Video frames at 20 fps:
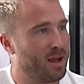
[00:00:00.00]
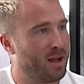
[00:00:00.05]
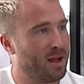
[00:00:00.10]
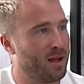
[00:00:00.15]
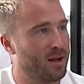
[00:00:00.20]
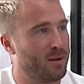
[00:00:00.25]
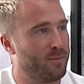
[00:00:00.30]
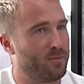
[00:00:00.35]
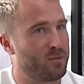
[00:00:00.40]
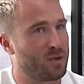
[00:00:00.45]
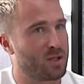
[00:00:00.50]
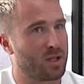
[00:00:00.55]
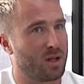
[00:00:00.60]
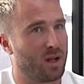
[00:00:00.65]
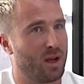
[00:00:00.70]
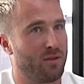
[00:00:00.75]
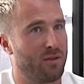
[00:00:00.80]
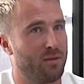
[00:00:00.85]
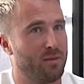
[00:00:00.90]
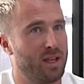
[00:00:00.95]
Um, so
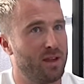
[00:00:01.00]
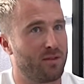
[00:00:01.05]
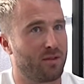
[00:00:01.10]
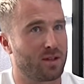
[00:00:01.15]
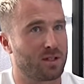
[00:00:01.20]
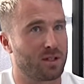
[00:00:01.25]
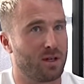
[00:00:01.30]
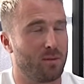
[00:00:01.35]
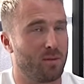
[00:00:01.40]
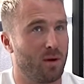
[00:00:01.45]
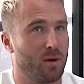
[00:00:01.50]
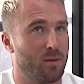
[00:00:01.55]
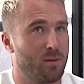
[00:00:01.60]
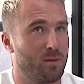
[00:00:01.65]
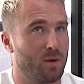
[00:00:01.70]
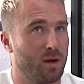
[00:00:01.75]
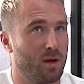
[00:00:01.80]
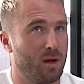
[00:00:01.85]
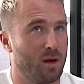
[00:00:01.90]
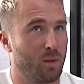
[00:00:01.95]
like for me, for example, I
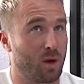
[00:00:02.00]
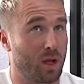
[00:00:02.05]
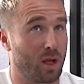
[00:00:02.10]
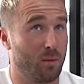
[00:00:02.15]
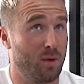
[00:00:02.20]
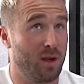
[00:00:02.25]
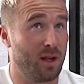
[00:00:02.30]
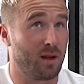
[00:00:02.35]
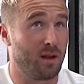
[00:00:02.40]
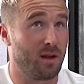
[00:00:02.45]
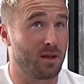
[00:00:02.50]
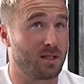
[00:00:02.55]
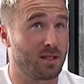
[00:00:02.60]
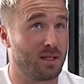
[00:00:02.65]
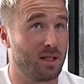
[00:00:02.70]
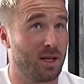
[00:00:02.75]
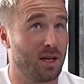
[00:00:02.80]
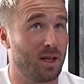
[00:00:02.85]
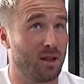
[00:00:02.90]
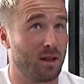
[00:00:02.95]
remember when I competed
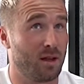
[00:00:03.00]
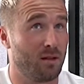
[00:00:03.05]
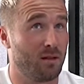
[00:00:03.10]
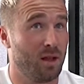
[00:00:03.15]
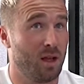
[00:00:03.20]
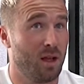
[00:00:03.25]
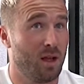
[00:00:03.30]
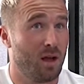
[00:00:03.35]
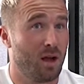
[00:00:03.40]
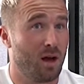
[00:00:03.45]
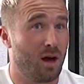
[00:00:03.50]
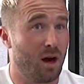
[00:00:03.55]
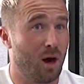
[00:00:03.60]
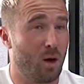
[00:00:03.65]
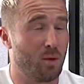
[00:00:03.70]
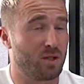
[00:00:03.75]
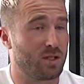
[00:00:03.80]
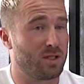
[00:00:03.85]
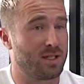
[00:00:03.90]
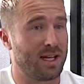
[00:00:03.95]
last year that
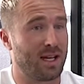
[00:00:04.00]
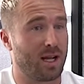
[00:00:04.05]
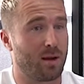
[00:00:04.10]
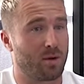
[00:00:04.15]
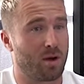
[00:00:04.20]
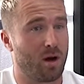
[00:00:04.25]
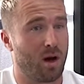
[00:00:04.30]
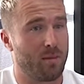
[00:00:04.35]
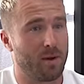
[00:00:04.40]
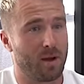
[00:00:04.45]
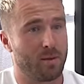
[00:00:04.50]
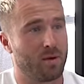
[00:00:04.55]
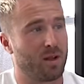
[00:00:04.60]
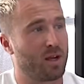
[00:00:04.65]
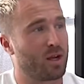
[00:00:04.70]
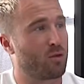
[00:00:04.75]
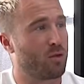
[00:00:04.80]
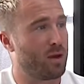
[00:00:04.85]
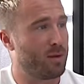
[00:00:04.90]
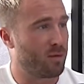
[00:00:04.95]
I was just ending up carving up on
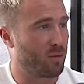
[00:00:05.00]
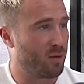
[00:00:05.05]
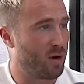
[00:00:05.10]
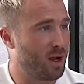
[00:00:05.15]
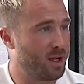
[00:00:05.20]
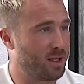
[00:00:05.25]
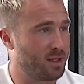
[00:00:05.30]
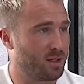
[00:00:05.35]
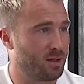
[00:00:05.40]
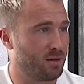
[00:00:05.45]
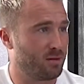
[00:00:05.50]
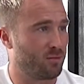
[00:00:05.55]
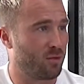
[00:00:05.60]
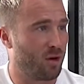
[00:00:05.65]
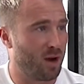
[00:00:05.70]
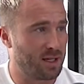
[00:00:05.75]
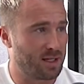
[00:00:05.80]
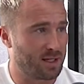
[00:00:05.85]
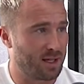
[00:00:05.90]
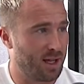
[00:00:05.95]
like cream of rice and yep.
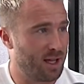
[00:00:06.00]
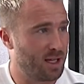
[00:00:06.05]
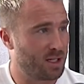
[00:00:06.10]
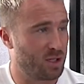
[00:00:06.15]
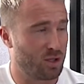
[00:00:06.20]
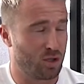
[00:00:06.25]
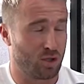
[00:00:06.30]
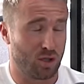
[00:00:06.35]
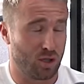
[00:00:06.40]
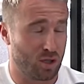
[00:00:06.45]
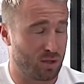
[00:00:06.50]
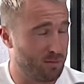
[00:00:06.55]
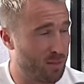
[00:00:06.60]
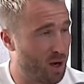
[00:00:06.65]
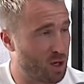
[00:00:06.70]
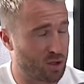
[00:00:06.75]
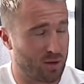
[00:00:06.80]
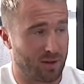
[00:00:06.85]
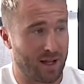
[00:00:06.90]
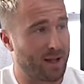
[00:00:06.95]
rice cakes and mm-hmm. as
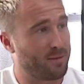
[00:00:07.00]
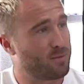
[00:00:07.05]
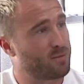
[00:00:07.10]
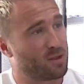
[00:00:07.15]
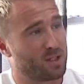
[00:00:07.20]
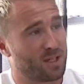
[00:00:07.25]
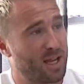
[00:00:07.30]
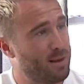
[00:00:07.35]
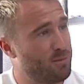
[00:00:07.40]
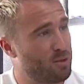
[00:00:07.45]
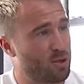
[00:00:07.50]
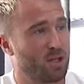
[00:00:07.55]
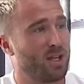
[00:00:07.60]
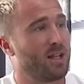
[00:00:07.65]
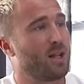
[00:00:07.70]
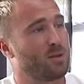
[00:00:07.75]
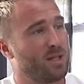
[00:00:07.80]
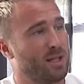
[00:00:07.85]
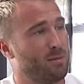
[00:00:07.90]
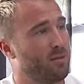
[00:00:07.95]
much of that same
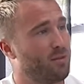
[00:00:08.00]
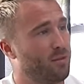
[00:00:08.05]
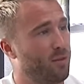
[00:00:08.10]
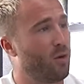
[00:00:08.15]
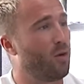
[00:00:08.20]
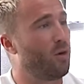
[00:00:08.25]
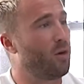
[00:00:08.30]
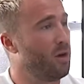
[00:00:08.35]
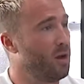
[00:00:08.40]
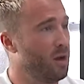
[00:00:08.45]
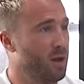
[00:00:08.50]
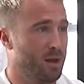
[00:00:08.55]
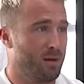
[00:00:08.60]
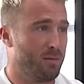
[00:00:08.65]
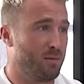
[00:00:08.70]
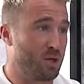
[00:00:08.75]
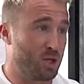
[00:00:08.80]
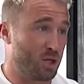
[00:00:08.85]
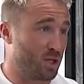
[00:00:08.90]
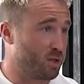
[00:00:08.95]
shit that I was Clean. eating before,
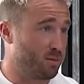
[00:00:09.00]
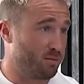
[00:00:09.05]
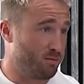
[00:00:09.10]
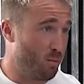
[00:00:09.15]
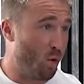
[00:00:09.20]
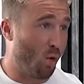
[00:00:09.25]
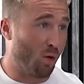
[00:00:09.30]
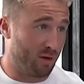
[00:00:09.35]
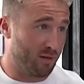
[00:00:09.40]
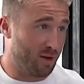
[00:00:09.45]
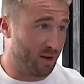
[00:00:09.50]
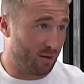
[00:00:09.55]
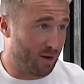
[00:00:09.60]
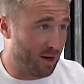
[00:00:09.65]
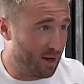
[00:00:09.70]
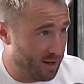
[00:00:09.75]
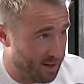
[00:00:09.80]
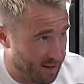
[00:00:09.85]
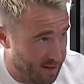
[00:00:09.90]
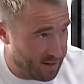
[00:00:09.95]
but just more of it,
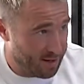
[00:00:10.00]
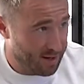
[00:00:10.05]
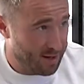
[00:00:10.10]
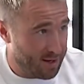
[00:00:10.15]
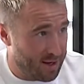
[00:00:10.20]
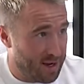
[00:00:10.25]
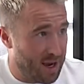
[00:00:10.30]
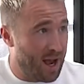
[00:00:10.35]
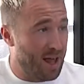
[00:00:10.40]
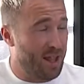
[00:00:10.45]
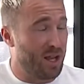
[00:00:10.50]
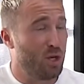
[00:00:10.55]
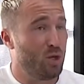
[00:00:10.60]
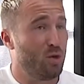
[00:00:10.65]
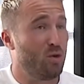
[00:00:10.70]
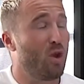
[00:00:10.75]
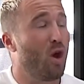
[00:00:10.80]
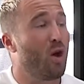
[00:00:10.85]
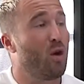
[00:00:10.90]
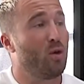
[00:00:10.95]
right? Right. And then
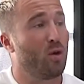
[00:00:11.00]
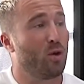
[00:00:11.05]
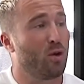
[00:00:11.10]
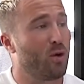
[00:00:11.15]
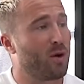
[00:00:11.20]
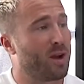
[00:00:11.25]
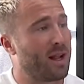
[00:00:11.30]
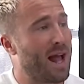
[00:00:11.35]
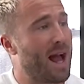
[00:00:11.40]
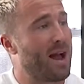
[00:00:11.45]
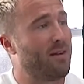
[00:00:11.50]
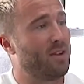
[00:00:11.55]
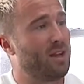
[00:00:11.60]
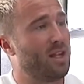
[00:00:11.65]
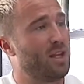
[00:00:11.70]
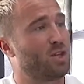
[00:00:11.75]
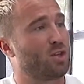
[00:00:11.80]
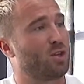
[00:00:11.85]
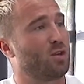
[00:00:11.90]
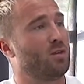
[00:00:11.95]
you know you're not going to have an
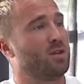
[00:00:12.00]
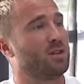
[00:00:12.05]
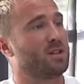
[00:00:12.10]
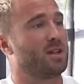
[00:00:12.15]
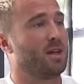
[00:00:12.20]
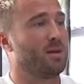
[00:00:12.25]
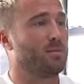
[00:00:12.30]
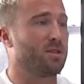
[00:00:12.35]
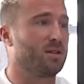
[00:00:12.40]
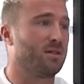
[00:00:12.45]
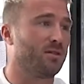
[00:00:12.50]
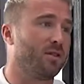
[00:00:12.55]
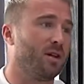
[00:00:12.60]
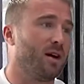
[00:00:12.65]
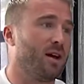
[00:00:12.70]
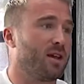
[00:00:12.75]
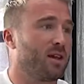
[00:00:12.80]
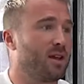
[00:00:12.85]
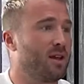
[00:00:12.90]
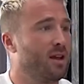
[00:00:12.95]
issue in terms of
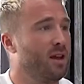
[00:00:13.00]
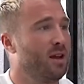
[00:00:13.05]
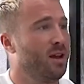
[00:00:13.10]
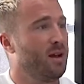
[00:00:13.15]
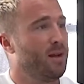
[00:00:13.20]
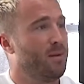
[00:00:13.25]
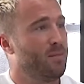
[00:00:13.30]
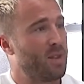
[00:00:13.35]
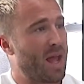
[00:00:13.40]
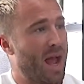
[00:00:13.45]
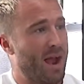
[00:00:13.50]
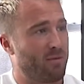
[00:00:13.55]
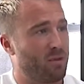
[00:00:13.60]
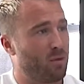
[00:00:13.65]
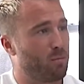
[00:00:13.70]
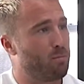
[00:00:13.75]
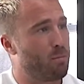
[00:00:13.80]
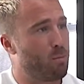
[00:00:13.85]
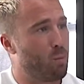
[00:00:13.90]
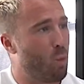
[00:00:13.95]
like
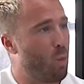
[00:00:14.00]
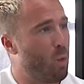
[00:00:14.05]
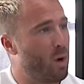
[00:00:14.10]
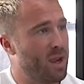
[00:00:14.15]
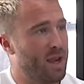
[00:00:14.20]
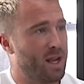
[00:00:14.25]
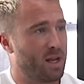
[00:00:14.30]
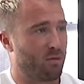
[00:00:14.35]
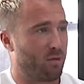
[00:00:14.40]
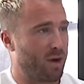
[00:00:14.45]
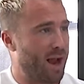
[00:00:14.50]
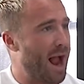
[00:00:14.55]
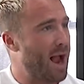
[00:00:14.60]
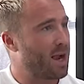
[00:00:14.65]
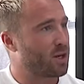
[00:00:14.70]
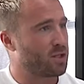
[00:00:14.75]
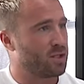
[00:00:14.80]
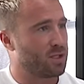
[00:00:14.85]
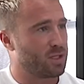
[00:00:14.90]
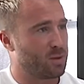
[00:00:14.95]
having a weird
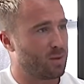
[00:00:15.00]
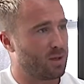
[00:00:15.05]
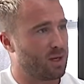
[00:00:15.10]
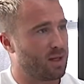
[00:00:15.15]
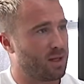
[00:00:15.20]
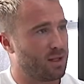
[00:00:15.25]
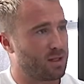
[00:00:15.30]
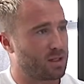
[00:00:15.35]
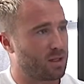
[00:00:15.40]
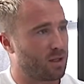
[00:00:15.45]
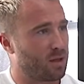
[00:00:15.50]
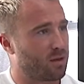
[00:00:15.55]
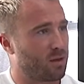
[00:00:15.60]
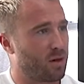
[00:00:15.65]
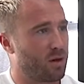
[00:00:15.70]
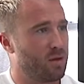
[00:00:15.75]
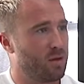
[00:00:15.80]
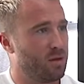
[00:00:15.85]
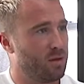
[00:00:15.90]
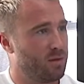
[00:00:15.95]
reaction to anything that's going to throw you.